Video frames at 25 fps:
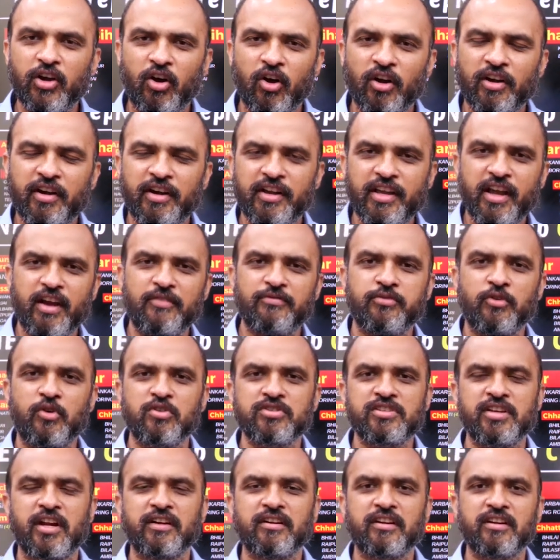we already have
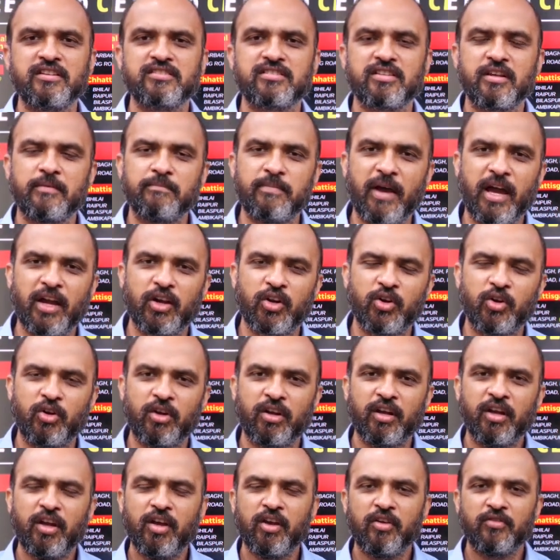four centers in
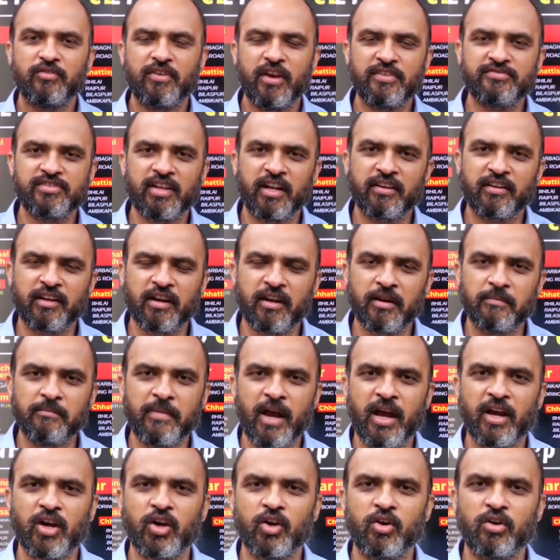Bangalore. We have center in
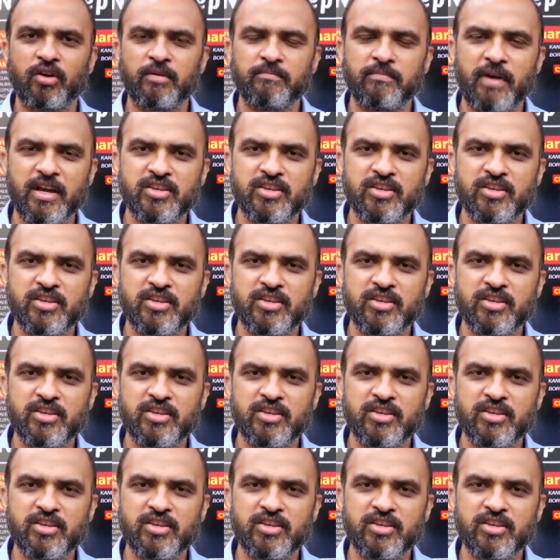Mangalore,